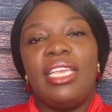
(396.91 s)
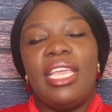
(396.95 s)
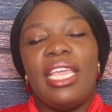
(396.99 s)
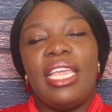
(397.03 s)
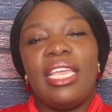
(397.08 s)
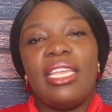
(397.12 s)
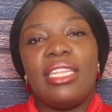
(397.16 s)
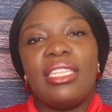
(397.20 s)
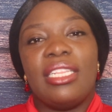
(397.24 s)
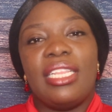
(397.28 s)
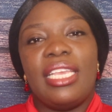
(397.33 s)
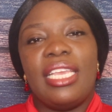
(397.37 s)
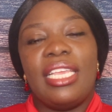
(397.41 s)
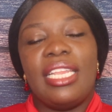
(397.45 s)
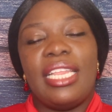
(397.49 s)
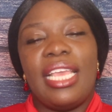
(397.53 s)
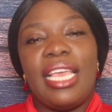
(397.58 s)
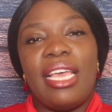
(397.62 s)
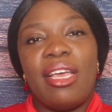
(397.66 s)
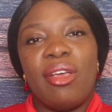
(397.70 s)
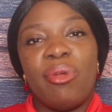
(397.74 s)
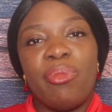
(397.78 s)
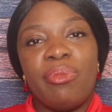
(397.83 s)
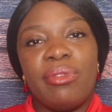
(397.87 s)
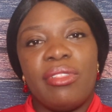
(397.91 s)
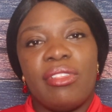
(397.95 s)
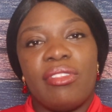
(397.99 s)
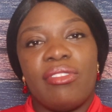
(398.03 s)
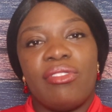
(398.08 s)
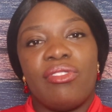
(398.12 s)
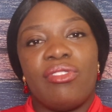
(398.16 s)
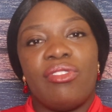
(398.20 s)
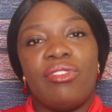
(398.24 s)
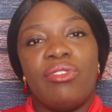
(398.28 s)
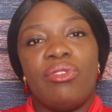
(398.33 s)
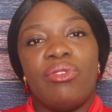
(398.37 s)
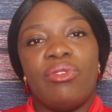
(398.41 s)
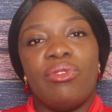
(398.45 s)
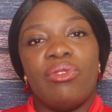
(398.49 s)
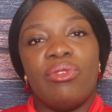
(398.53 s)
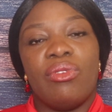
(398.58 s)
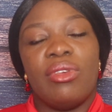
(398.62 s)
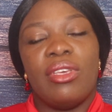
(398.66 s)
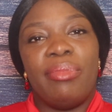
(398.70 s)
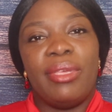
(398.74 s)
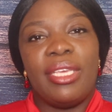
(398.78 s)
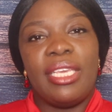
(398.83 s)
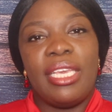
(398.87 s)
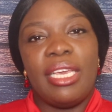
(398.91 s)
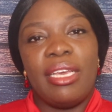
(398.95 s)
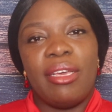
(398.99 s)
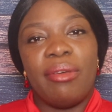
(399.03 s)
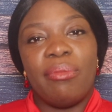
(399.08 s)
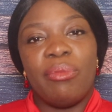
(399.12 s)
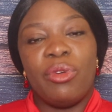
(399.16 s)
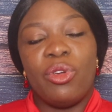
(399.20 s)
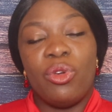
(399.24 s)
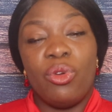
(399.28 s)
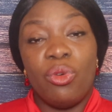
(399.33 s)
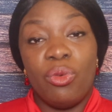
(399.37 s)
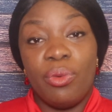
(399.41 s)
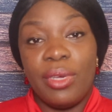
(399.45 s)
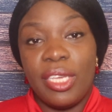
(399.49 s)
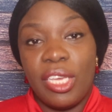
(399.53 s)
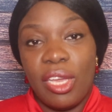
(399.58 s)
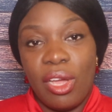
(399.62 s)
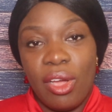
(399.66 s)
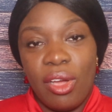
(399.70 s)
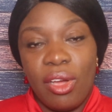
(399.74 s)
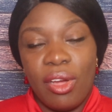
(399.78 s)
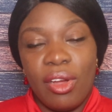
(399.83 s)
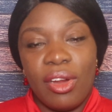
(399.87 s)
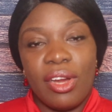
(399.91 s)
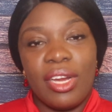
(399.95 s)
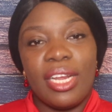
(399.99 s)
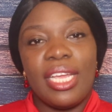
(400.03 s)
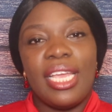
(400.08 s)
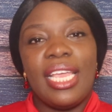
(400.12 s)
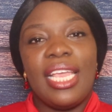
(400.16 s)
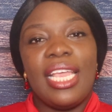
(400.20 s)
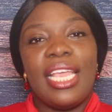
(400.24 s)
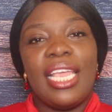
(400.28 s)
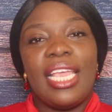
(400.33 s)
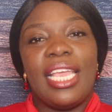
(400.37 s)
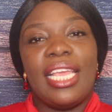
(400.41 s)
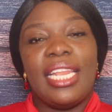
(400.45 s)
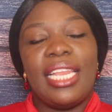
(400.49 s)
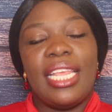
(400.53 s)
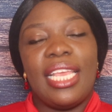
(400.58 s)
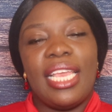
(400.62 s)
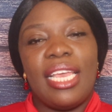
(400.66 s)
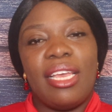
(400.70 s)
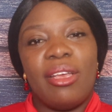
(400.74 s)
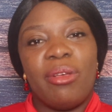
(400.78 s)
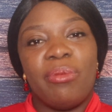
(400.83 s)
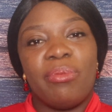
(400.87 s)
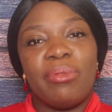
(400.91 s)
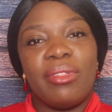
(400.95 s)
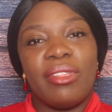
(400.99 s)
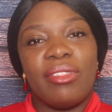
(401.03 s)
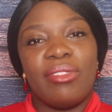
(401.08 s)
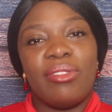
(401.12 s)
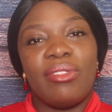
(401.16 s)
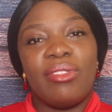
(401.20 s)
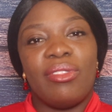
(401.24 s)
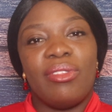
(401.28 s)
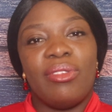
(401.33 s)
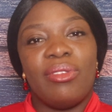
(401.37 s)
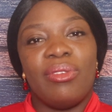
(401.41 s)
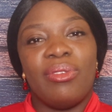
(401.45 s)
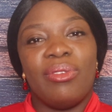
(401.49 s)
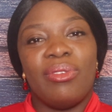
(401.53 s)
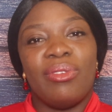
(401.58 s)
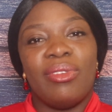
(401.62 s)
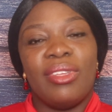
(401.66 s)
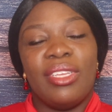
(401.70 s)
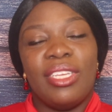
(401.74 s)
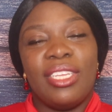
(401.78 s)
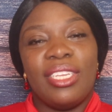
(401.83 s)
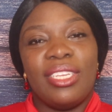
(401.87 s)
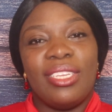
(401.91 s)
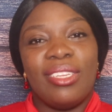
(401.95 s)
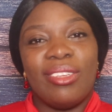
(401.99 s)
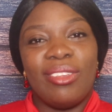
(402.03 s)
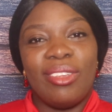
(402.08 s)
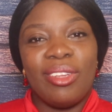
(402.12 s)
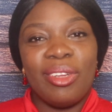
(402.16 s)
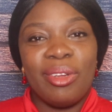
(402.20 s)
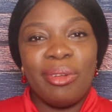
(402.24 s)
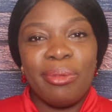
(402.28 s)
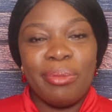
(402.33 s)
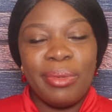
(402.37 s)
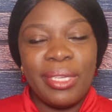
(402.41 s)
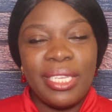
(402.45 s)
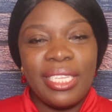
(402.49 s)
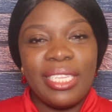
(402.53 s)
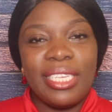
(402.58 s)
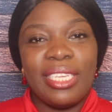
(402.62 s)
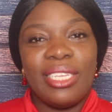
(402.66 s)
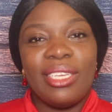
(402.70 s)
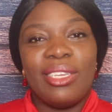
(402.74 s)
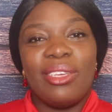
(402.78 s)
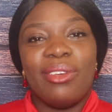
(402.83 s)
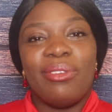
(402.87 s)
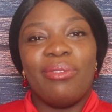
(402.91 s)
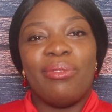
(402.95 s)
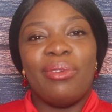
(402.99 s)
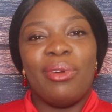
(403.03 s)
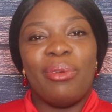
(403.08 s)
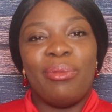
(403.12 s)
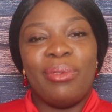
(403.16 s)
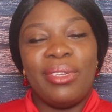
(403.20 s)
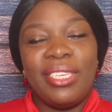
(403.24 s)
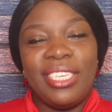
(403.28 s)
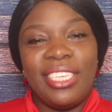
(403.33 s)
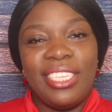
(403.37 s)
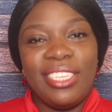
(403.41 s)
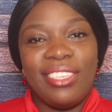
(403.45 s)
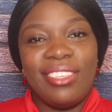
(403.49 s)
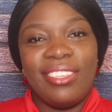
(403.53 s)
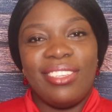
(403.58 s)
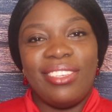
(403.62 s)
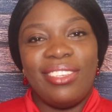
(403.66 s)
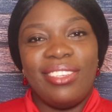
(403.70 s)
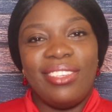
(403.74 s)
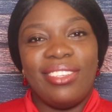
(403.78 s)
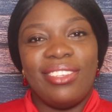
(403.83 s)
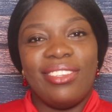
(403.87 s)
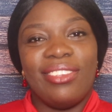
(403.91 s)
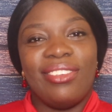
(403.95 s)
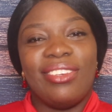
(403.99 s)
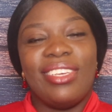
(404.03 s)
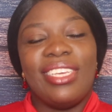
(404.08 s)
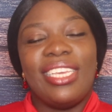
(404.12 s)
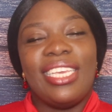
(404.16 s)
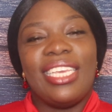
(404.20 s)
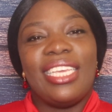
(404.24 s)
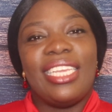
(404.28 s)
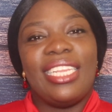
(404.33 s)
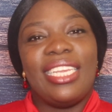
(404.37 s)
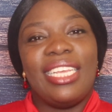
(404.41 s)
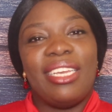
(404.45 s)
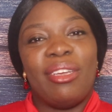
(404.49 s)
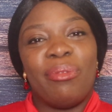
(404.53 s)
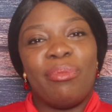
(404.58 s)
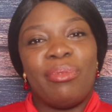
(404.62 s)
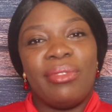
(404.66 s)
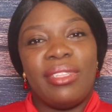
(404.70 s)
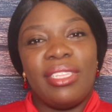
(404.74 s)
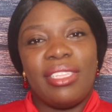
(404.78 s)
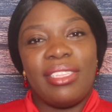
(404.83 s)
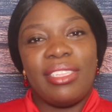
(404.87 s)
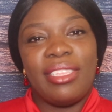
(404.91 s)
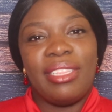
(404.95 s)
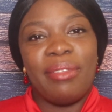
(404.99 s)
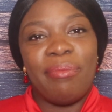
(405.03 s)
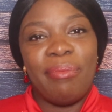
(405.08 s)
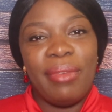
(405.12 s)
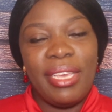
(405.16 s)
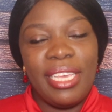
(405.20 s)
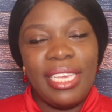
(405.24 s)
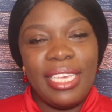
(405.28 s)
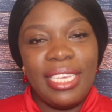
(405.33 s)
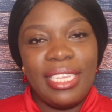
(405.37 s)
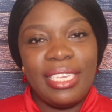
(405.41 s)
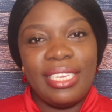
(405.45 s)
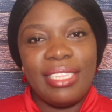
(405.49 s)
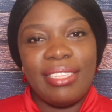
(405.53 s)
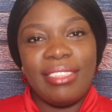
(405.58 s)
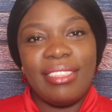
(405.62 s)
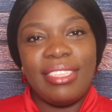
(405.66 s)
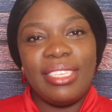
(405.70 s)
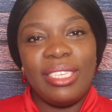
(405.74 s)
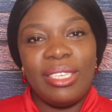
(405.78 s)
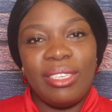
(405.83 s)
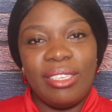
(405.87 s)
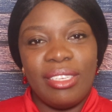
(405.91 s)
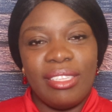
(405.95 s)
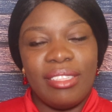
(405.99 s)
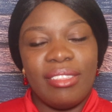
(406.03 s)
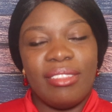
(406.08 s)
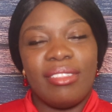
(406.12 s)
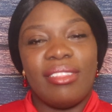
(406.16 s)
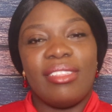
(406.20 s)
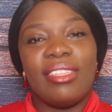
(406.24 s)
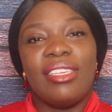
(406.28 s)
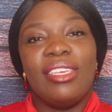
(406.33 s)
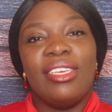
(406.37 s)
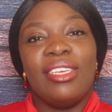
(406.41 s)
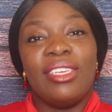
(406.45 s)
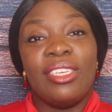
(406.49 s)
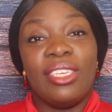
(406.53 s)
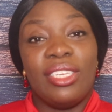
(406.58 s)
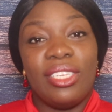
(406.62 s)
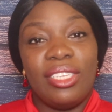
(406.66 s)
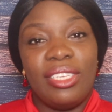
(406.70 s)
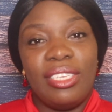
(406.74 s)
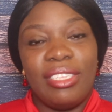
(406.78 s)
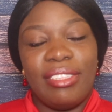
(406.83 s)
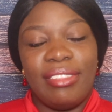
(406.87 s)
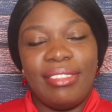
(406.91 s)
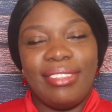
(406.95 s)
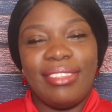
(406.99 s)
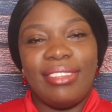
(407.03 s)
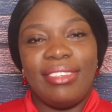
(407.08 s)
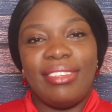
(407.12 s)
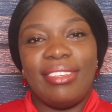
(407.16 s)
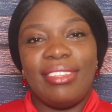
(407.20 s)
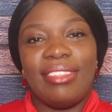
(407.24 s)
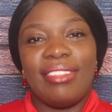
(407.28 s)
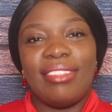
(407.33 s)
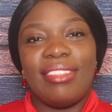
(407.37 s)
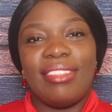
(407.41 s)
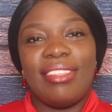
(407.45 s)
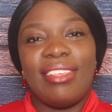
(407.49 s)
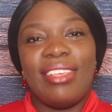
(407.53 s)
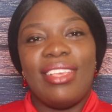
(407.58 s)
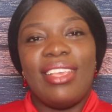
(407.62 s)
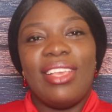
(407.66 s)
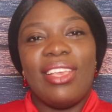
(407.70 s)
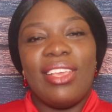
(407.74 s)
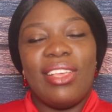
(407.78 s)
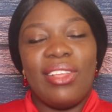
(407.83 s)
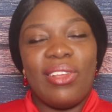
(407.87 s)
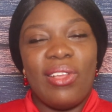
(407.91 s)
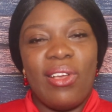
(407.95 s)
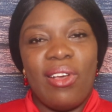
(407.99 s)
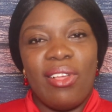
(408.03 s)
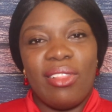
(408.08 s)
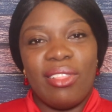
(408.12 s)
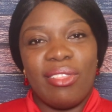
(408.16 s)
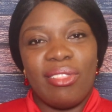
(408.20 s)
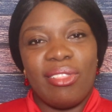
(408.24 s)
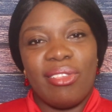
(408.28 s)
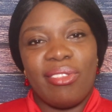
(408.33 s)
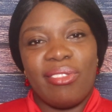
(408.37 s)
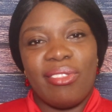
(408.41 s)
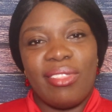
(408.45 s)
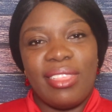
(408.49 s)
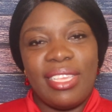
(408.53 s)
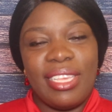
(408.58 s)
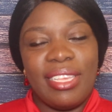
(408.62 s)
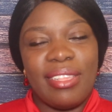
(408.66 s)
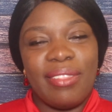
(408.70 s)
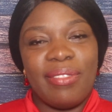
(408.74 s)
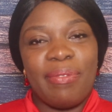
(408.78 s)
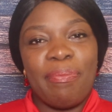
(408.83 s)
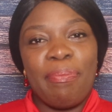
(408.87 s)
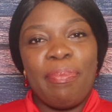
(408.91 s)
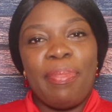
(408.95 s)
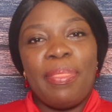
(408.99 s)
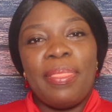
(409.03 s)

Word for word: And it helps us to become who we are and it helps us to determine what we need to do. It helps us to make decisions, good decisions and all of those things.